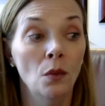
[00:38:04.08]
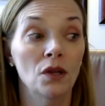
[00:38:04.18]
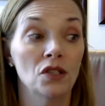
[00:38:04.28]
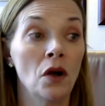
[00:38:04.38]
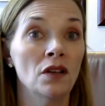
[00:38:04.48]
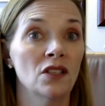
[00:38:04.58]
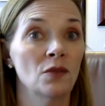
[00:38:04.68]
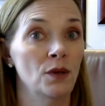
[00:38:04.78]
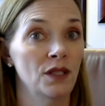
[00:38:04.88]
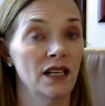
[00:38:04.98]
which
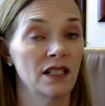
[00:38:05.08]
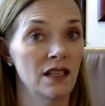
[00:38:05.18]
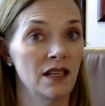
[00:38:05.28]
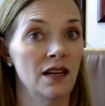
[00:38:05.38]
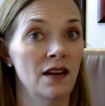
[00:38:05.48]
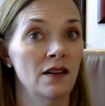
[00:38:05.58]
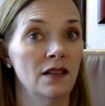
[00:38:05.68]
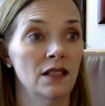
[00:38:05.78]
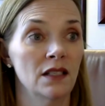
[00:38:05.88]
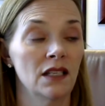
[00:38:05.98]
also protects the
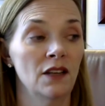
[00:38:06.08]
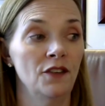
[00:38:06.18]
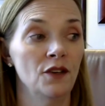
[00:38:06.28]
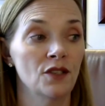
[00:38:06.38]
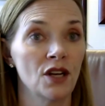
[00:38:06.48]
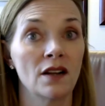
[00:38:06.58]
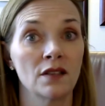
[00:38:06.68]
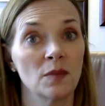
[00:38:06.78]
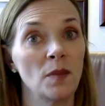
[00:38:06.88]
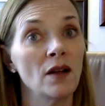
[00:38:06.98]
inheritance if your
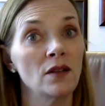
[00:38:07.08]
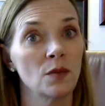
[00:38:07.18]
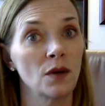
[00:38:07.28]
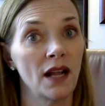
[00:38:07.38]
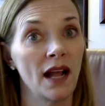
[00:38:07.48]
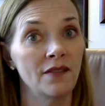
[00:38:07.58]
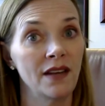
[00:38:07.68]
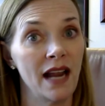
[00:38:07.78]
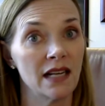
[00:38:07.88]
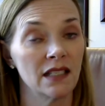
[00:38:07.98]
child's spouse were to have
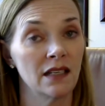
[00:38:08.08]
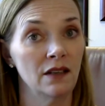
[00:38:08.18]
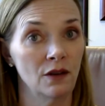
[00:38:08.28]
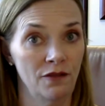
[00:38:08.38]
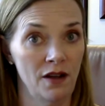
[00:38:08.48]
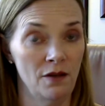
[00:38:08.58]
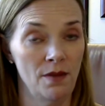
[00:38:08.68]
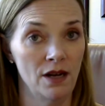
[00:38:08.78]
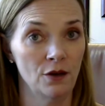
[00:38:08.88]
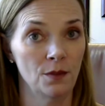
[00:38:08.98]
an accident or file
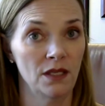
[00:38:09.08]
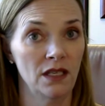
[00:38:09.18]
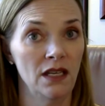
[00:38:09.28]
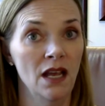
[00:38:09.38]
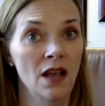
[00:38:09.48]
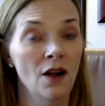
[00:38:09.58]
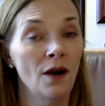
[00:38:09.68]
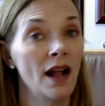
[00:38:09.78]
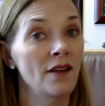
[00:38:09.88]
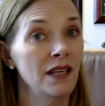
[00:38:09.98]
bankruptcy
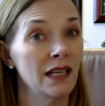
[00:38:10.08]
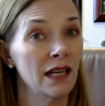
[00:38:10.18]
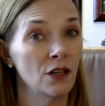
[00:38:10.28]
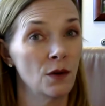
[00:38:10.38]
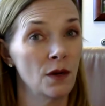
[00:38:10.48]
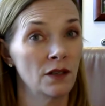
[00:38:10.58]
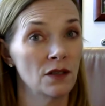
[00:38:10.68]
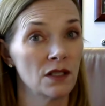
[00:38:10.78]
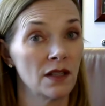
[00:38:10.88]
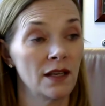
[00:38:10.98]
or have any kind of
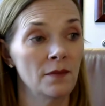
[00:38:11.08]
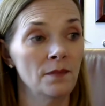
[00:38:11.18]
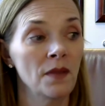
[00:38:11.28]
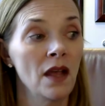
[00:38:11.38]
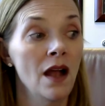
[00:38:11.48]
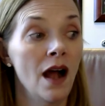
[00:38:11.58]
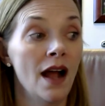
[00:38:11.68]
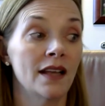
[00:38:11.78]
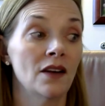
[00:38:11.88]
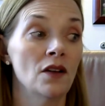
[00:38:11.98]
creditor's claim
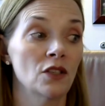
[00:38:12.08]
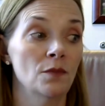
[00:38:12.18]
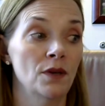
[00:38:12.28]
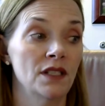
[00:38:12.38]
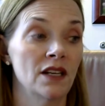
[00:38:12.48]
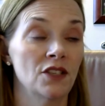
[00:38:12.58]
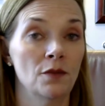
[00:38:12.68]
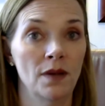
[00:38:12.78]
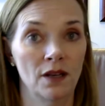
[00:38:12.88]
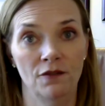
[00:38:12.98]
i can also protect
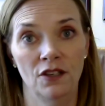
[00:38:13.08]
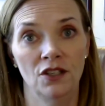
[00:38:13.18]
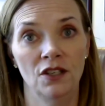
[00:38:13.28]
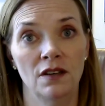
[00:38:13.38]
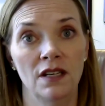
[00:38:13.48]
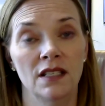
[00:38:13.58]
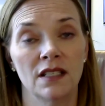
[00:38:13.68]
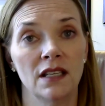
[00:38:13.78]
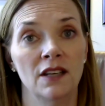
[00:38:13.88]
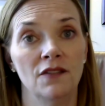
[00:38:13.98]
your
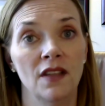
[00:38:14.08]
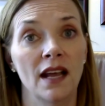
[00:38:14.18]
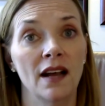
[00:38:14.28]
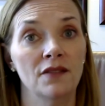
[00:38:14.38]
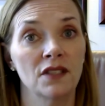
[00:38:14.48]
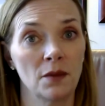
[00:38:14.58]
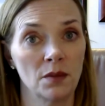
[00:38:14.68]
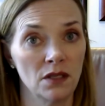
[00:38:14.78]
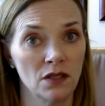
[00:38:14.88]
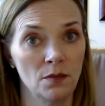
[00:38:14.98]
beneficiaries if they have
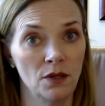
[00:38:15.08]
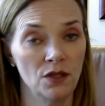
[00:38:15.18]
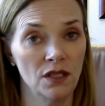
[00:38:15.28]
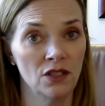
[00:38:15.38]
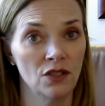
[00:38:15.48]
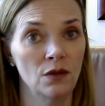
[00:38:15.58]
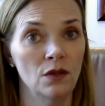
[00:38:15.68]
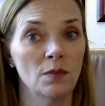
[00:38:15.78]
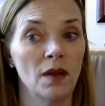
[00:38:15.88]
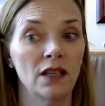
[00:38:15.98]
substance abuse
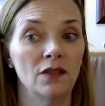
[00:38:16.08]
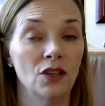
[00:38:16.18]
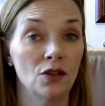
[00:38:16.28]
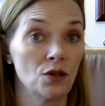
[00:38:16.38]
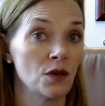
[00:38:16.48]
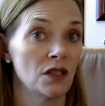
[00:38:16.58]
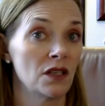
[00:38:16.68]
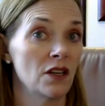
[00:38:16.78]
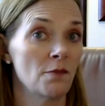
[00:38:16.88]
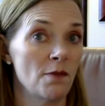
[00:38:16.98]
issues by giving your
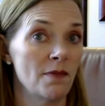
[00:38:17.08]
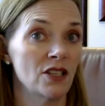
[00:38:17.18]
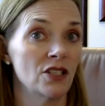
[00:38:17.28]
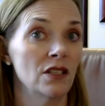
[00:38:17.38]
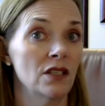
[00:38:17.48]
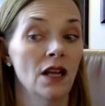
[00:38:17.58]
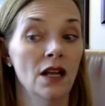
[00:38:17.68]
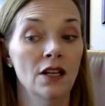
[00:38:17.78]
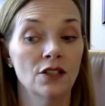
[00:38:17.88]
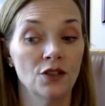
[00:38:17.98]
trustee your permission
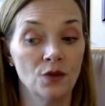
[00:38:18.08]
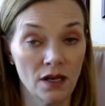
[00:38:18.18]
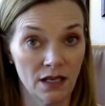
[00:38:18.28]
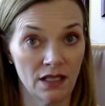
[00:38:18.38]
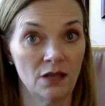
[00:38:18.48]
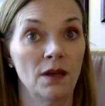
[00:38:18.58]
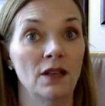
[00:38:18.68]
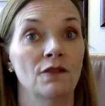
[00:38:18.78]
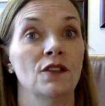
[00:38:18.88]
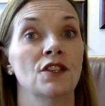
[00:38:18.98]
to drug test a
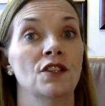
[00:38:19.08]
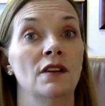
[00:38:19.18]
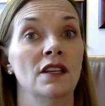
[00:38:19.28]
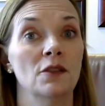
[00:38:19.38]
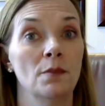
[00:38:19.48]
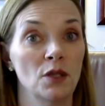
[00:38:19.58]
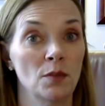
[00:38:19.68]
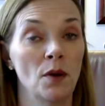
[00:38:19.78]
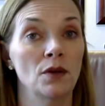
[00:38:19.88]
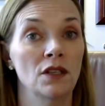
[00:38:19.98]
beneficiary and to
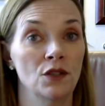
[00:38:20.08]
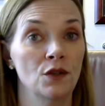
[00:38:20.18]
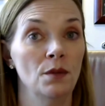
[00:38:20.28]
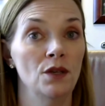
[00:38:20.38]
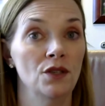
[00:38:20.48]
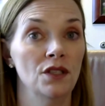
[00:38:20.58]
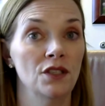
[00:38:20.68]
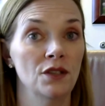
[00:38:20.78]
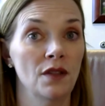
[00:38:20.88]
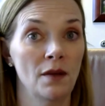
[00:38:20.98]
postpone a
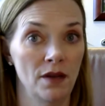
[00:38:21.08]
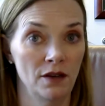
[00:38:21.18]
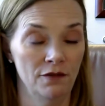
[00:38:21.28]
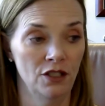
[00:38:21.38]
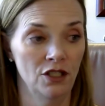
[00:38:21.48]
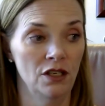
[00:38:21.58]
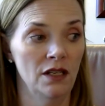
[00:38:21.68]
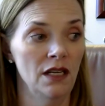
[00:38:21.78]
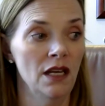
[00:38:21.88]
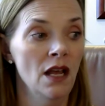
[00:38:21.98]
distribution to that
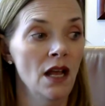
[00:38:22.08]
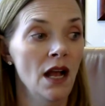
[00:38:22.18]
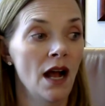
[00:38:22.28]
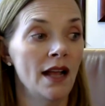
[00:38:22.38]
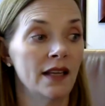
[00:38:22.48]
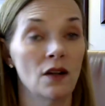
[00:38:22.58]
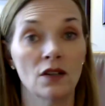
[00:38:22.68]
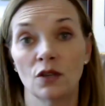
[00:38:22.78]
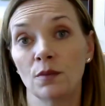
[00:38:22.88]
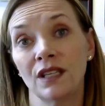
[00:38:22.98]
beneficiary I can
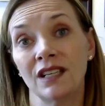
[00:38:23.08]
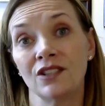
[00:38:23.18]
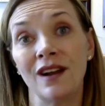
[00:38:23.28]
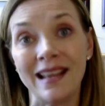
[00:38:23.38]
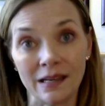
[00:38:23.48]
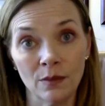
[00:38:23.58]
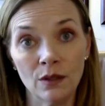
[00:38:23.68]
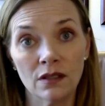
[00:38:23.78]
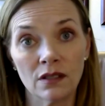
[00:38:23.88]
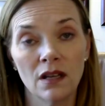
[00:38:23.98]
also protect your
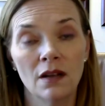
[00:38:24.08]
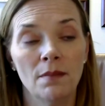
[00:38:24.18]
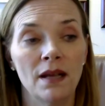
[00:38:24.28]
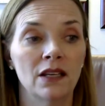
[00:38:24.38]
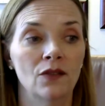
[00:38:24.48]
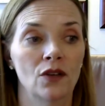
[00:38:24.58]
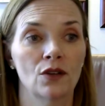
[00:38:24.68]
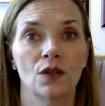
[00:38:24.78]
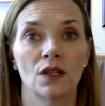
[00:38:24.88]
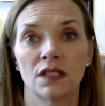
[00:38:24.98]
animals by giving
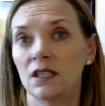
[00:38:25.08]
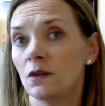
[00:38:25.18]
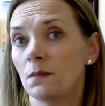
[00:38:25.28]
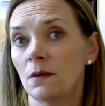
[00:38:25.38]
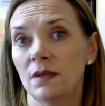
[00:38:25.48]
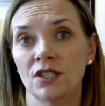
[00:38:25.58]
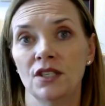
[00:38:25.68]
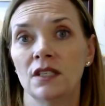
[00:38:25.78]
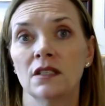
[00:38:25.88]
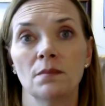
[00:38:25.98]
your trustee your
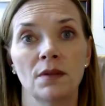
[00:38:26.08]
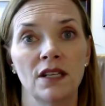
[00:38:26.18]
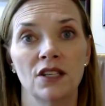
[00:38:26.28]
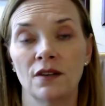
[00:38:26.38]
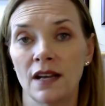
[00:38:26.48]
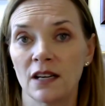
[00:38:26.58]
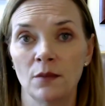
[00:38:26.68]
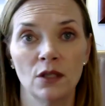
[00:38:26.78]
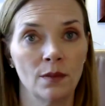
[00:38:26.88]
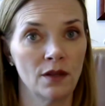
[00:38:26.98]
permission to place your
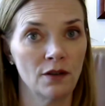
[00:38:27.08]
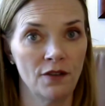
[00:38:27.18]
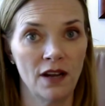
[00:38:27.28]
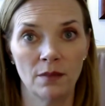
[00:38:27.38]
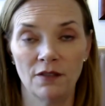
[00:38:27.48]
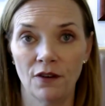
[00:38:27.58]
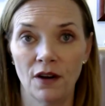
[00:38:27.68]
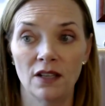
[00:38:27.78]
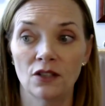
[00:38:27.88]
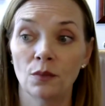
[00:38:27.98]
animals with your family
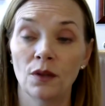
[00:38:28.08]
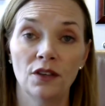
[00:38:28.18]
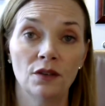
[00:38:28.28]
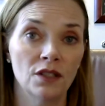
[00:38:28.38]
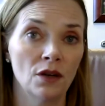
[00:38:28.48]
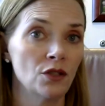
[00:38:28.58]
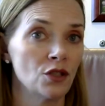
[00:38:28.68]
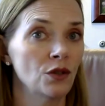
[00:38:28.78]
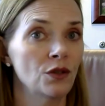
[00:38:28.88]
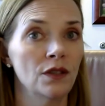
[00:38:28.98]
friends or with your adult
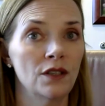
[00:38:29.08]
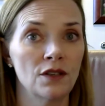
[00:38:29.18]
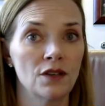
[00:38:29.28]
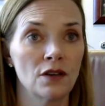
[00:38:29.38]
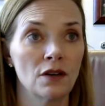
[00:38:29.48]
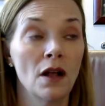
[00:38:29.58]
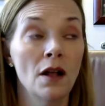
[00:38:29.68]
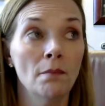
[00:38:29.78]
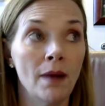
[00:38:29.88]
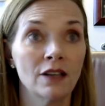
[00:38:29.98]
children or your
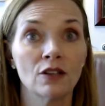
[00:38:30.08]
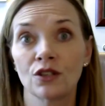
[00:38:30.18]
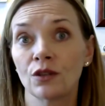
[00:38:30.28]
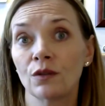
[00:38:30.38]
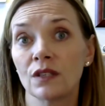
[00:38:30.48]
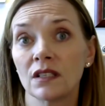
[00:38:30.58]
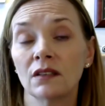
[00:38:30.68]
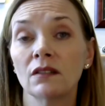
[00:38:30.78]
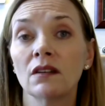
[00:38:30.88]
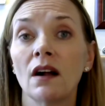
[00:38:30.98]
minor children's
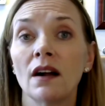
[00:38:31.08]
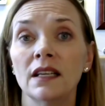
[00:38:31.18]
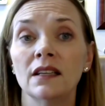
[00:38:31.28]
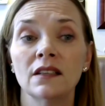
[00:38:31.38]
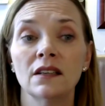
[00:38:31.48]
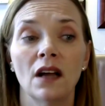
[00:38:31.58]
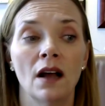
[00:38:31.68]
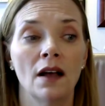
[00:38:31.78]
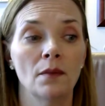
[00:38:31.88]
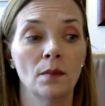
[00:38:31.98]
legal guardian
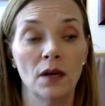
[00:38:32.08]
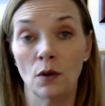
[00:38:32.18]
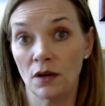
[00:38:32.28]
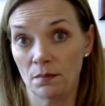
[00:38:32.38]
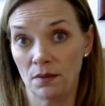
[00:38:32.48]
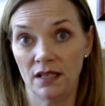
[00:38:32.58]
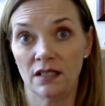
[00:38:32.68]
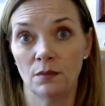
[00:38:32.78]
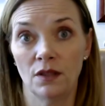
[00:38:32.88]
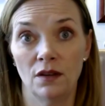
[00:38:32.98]
uh, or to place
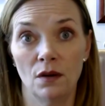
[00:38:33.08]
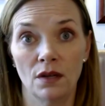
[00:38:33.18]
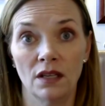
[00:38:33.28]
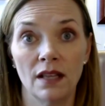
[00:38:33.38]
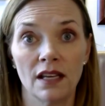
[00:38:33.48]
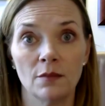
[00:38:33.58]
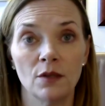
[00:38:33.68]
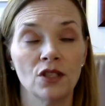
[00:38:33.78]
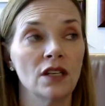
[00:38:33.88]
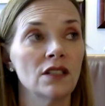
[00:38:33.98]
them with a no-kill
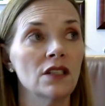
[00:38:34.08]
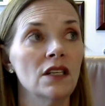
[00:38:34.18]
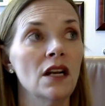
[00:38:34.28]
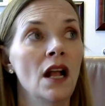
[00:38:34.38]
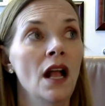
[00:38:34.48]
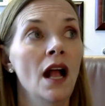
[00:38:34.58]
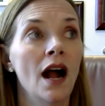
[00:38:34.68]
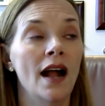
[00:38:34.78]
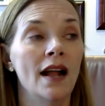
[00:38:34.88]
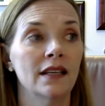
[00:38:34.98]
animal shelter
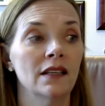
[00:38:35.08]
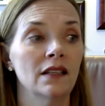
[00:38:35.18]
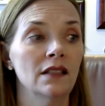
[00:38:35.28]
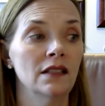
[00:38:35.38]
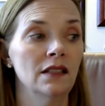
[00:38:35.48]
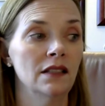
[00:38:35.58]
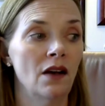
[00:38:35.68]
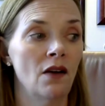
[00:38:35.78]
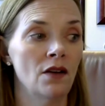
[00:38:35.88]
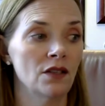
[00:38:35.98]
i
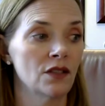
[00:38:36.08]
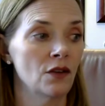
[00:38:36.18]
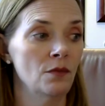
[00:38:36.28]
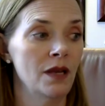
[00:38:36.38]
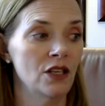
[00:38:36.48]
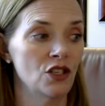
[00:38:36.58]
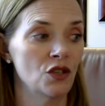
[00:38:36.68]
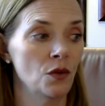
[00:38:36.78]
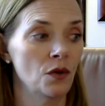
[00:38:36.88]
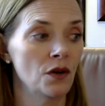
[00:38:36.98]
can also make
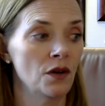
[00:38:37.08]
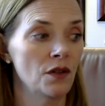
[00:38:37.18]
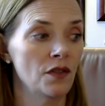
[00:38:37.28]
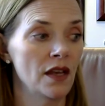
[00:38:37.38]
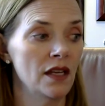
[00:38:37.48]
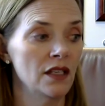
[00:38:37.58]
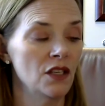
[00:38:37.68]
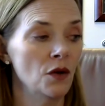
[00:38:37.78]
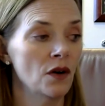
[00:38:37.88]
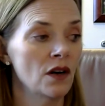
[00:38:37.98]
sure that
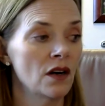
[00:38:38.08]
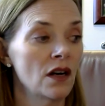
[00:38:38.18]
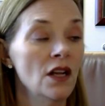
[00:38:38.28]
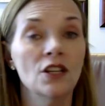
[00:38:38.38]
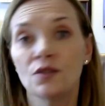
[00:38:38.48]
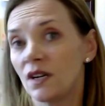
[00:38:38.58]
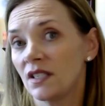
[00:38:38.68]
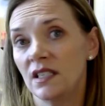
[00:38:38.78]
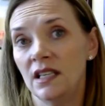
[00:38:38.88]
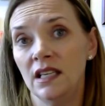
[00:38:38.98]
your
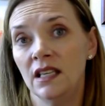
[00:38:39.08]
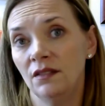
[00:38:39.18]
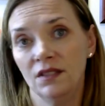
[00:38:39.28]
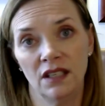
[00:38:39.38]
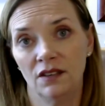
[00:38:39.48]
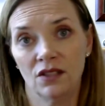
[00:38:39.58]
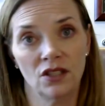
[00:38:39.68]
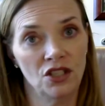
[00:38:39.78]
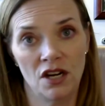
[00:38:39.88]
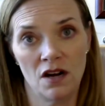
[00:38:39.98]
trustee gives gifts
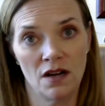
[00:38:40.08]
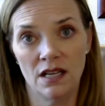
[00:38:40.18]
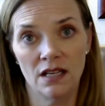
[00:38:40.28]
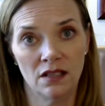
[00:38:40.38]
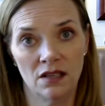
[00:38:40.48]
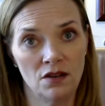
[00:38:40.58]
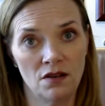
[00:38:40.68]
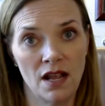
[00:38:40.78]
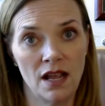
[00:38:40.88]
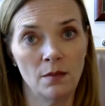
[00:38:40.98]
to charities in
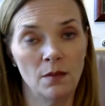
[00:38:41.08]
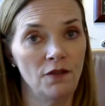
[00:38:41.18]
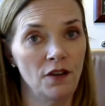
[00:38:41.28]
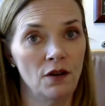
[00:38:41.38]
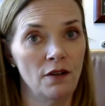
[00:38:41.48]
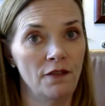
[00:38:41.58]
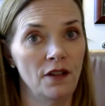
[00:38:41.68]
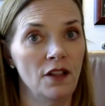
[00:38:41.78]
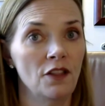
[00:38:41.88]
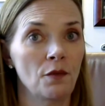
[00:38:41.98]
your name if you're a
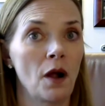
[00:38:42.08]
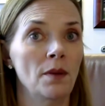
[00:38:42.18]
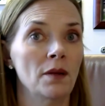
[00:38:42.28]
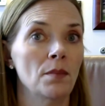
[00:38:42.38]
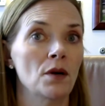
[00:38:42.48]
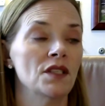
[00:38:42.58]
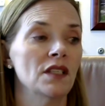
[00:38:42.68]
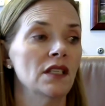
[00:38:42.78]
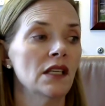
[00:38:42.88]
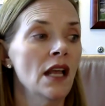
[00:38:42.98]
philanthropic
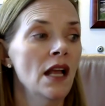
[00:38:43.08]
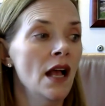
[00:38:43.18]
person